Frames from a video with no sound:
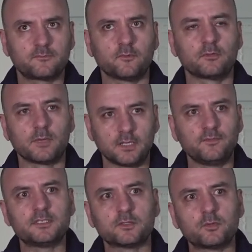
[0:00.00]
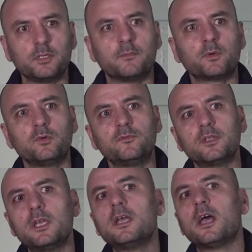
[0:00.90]
for my visa to be approved
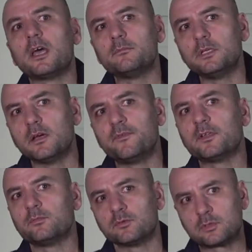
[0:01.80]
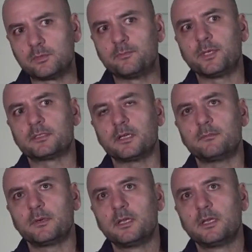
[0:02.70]
and be available to be picked up.